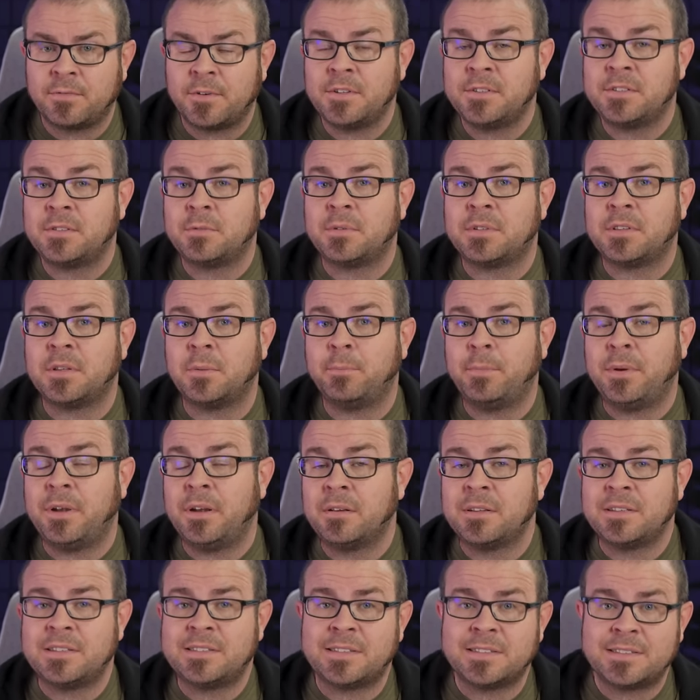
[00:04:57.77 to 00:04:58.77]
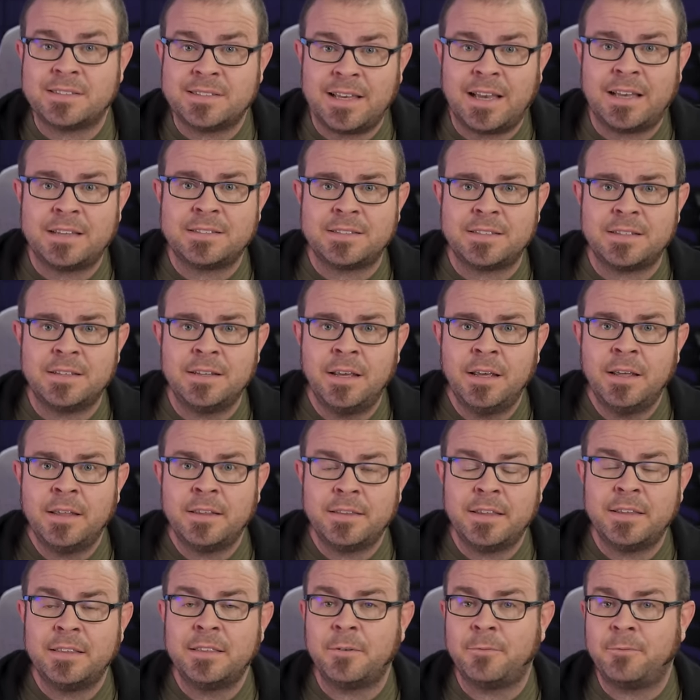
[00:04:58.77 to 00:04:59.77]
first with the Peerless Assassin,
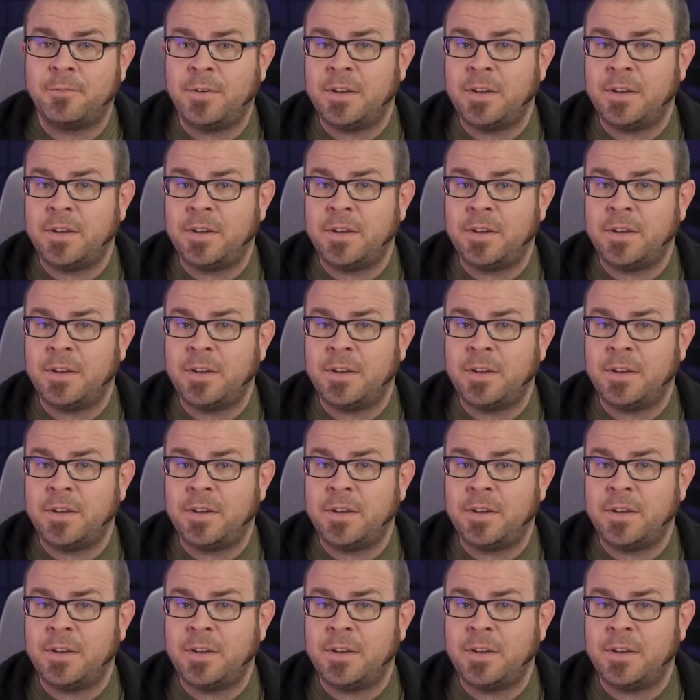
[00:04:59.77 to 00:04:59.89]
then the